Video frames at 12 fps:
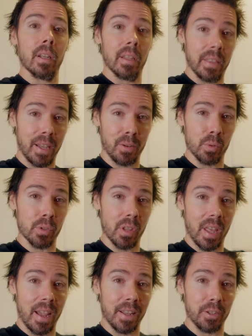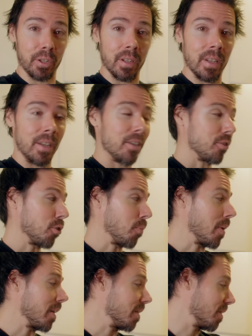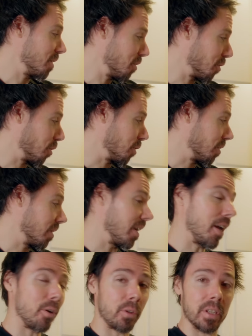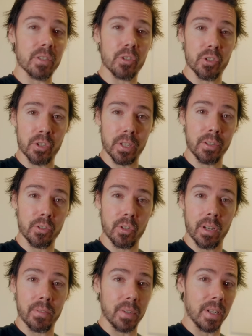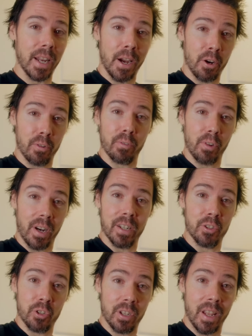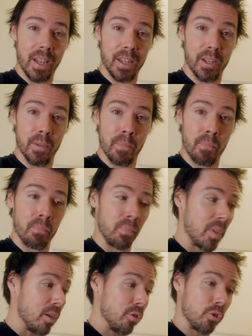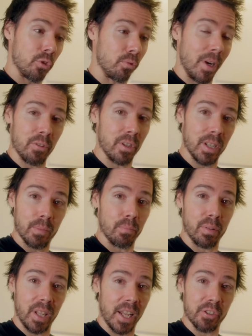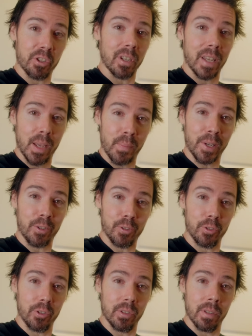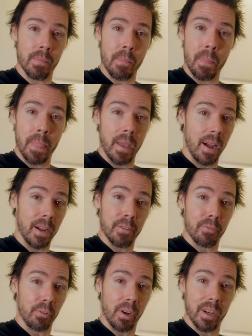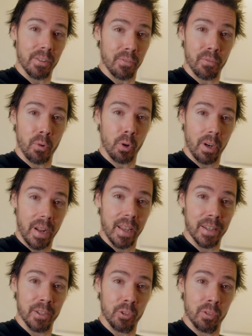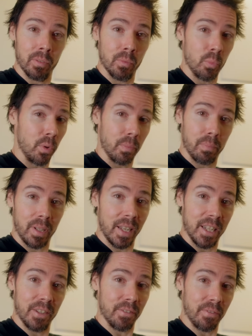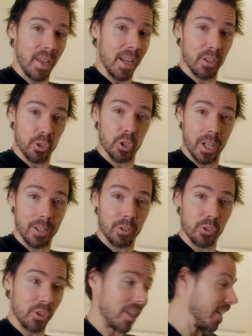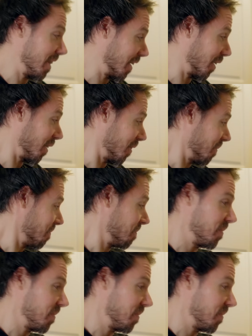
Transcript: and that was that. So my dinner now consists of an air-fried steak surrounded in plastic chemicals. I fried 4 eggs with plenty of eggshells in there.